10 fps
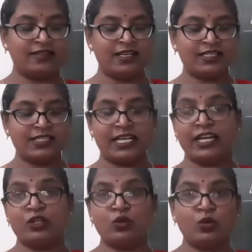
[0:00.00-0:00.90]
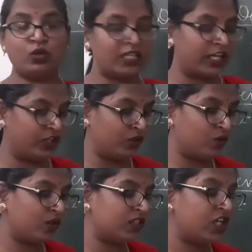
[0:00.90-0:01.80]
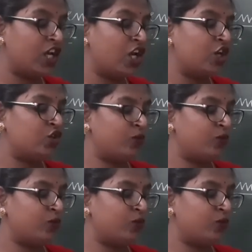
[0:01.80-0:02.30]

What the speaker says: this, and those are used to